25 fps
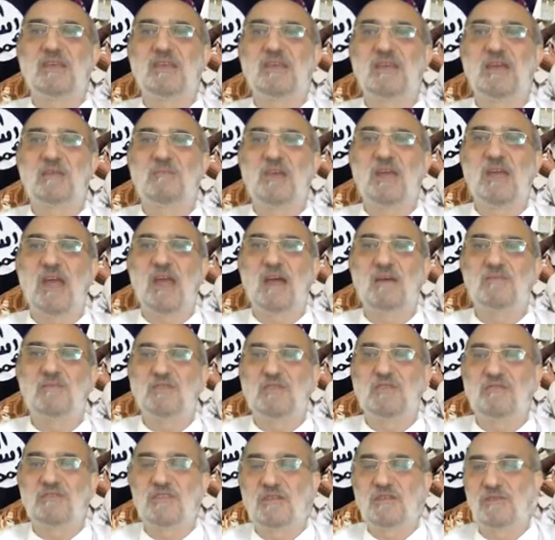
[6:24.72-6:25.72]
coming
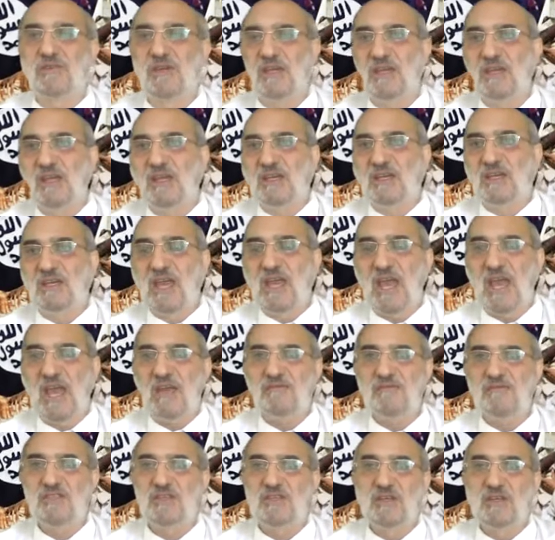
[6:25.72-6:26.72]
out of their
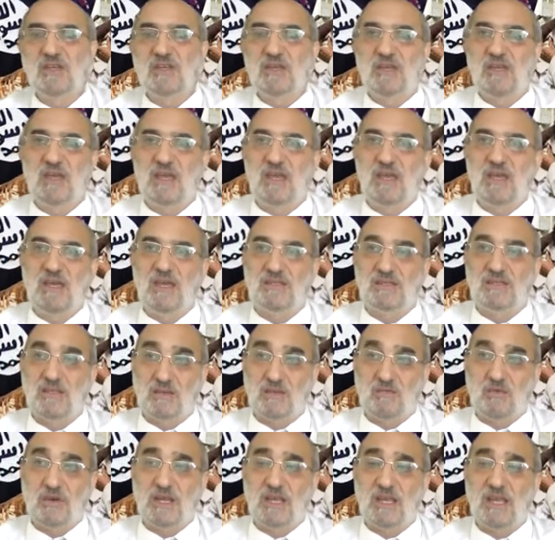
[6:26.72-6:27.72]
caves to
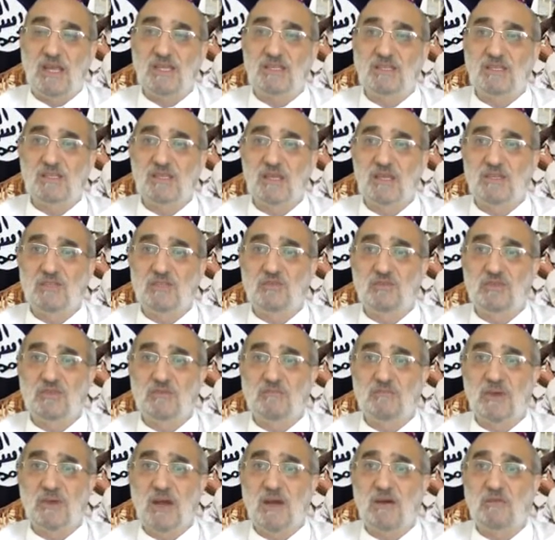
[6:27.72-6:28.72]
want to get to
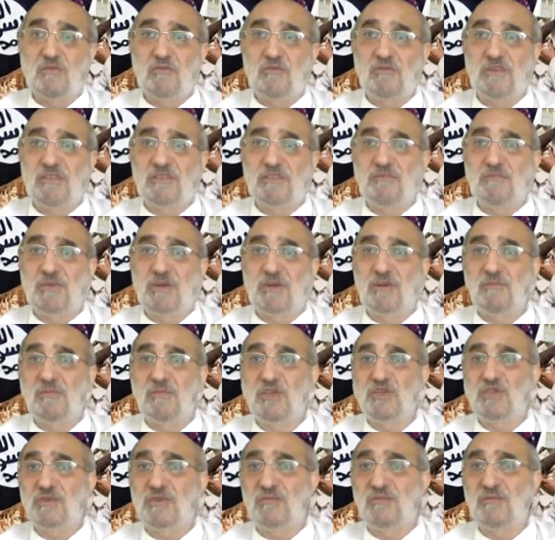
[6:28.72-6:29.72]
the power with the
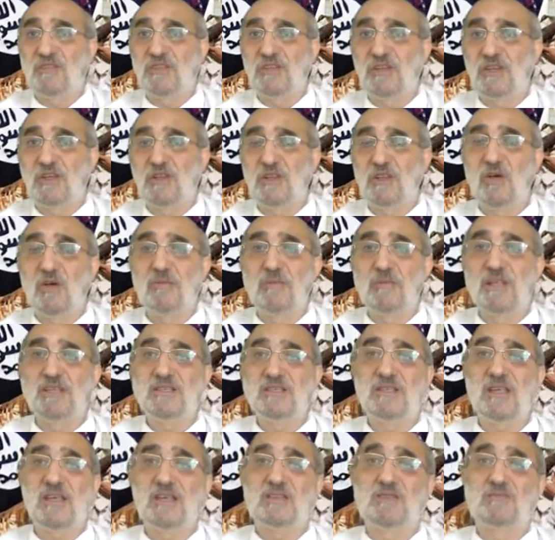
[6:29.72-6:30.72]
permission of the
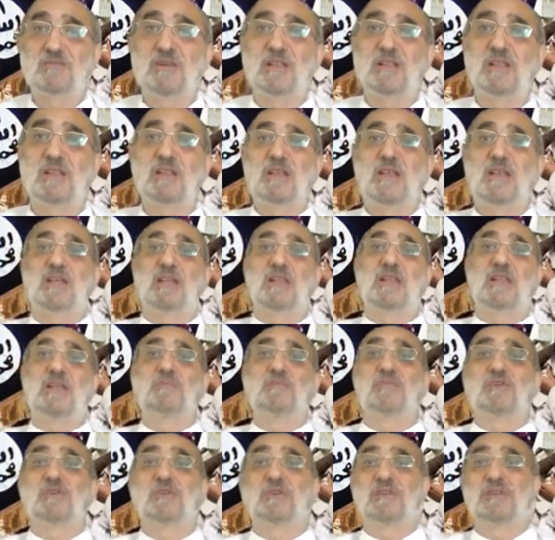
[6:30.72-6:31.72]
globalists as well,
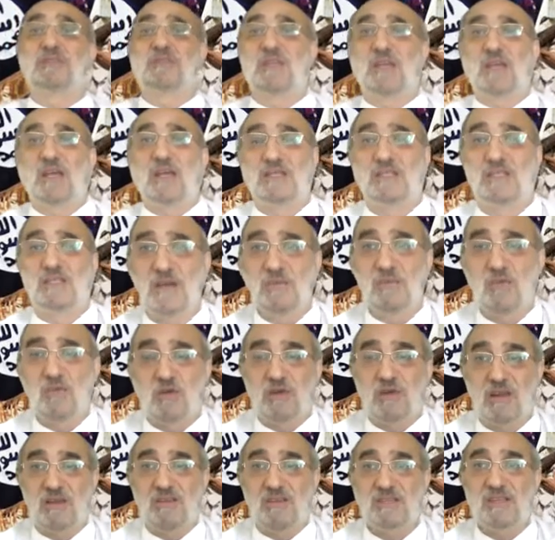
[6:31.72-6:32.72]
liberal
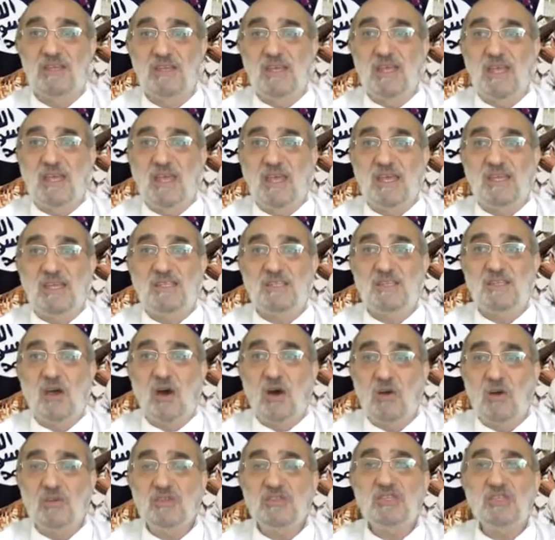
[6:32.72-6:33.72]
Democrats. It's
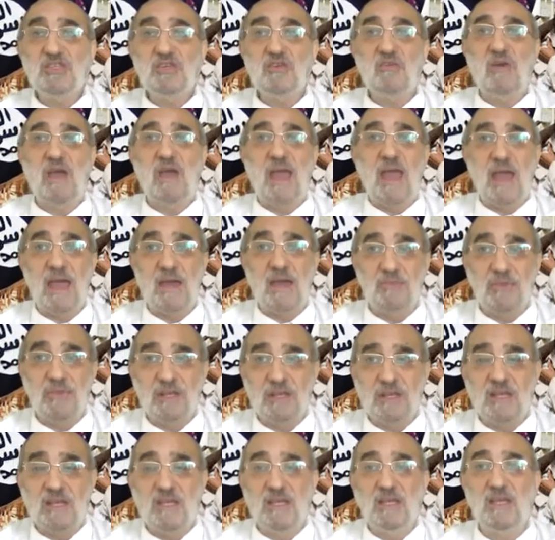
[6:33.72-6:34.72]
also
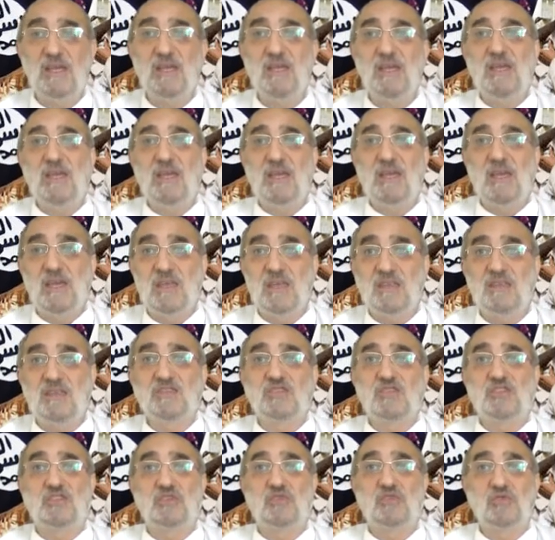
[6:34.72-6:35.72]
happening in
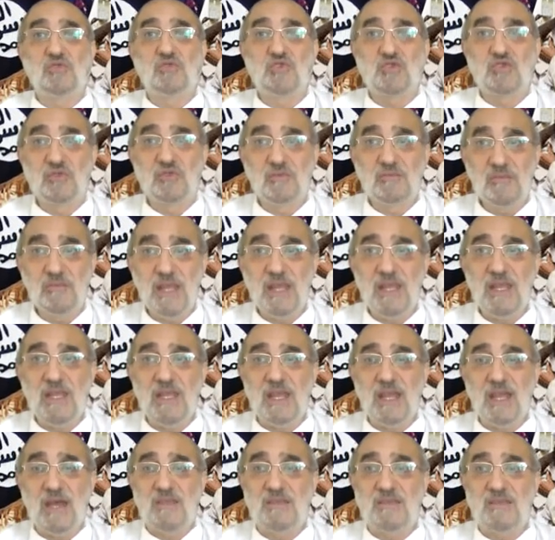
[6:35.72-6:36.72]
the social
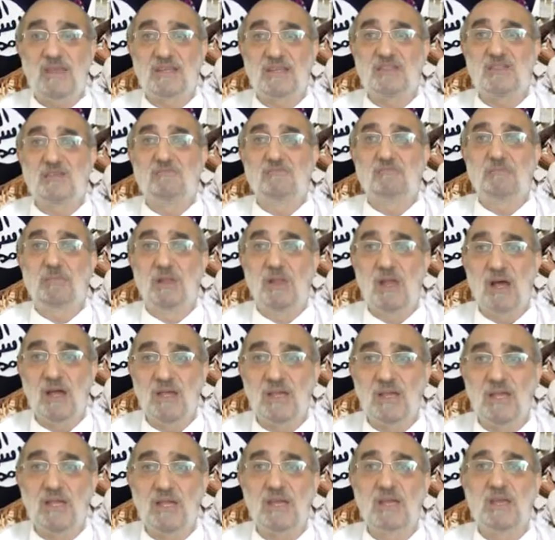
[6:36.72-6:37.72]
media that's
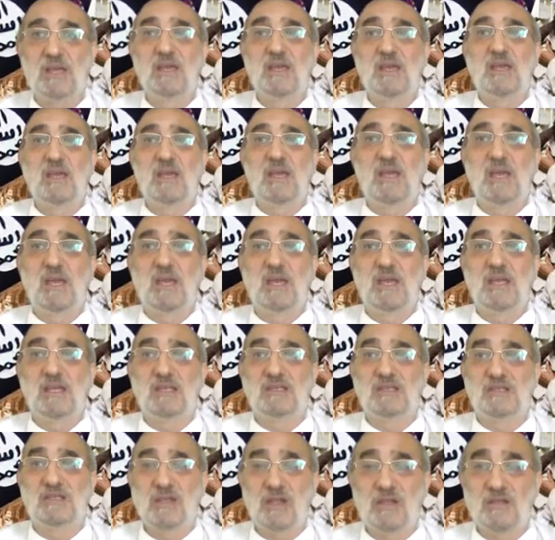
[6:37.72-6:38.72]
blocking
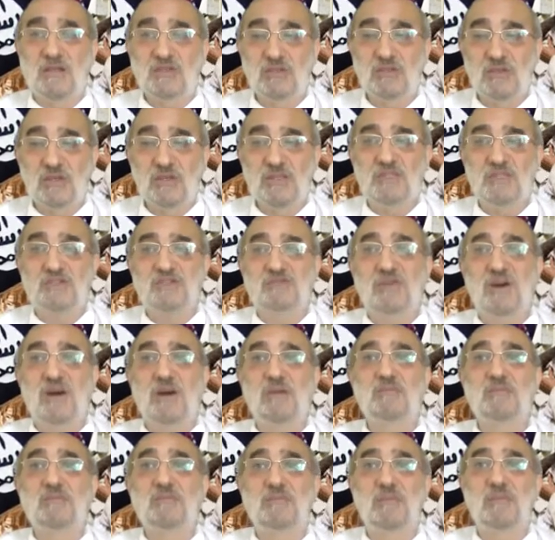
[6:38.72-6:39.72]
not only
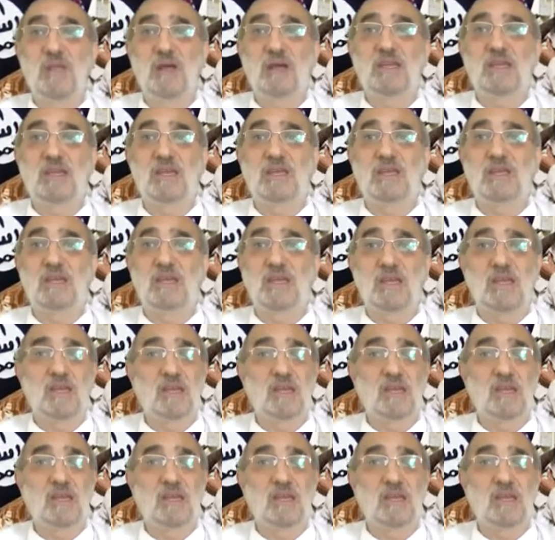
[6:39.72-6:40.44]
Trump, blocking